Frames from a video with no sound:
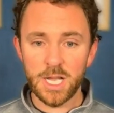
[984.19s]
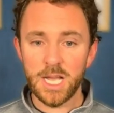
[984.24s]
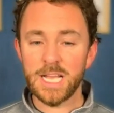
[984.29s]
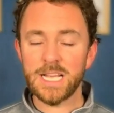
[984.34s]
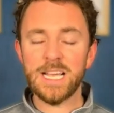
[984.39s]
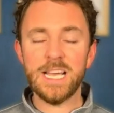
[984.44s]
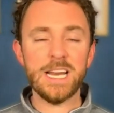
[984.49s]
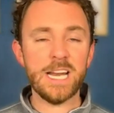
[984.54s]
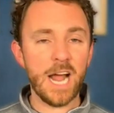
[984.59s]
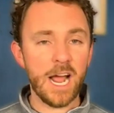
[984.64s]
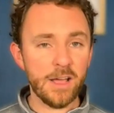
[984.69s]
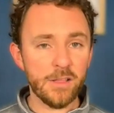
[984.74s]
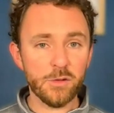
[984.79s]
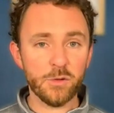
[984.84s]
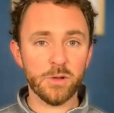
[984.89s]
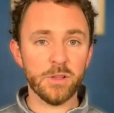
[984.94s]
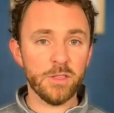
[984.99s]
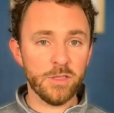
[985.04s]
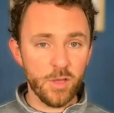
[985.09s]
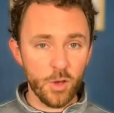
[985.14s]
can either
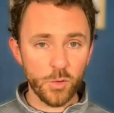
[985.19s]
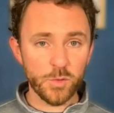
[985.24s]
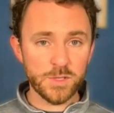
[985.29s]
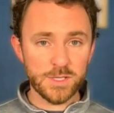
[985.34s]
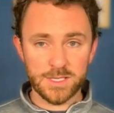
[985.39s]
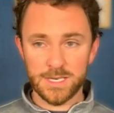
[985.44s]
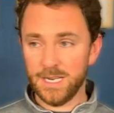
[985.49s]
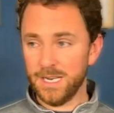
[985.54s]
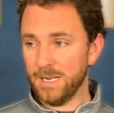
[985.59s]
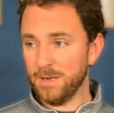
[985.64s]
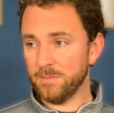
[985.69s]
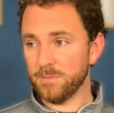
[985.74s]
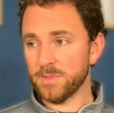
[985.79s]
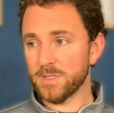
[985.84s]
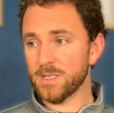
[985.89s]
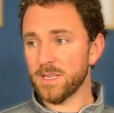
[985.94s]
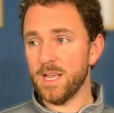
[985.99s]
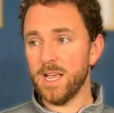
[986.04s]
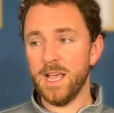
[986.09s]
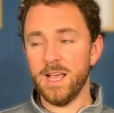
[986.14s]
of those
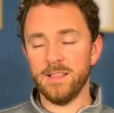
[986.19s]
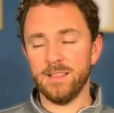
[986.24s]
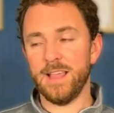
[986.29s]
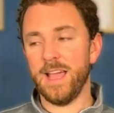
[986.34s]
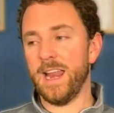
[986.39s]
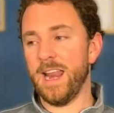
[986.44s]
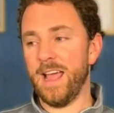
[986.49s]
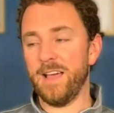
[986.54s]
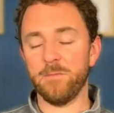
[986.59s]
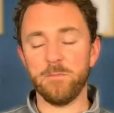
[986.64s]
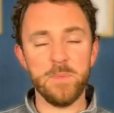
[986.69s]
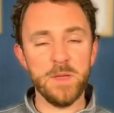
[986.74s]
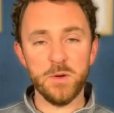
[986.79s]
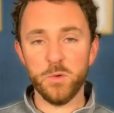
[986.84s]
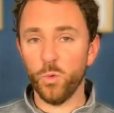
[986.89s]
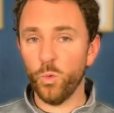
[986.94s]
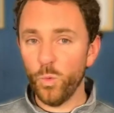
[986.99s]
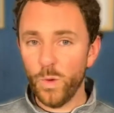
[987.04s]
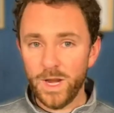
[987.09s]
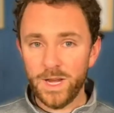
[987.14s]
teams that have
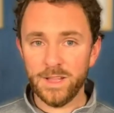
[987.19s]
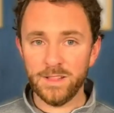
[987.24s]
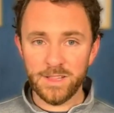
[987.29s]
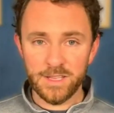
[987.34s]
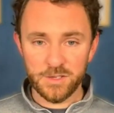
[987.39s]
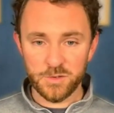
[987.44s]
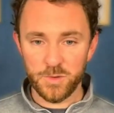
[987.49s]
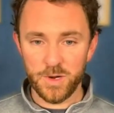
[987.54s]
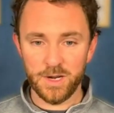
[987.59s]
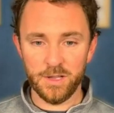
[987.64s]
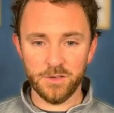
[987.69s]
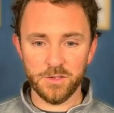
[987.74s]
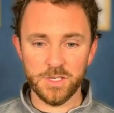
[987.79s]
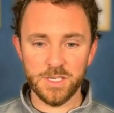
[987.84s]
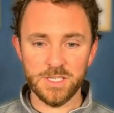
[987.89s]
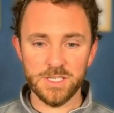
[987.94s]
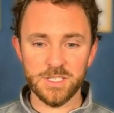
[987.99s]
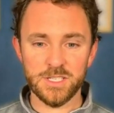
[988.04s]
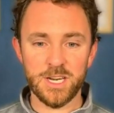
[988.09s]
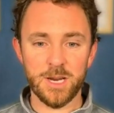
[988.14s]
been winning these regular
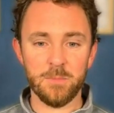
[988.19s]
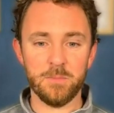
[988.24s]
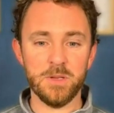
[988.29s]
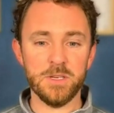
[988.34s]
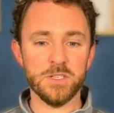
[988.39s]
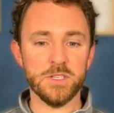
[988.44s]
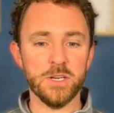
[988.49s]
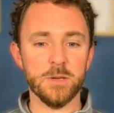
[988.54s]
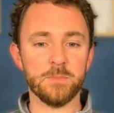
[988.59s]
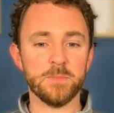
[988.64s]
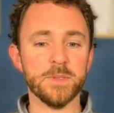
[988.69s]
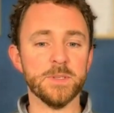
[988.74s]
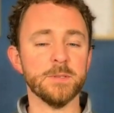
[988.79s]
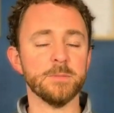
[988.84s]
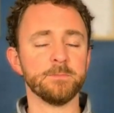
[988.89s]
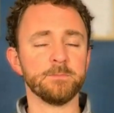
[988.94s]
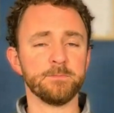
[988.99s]
season championships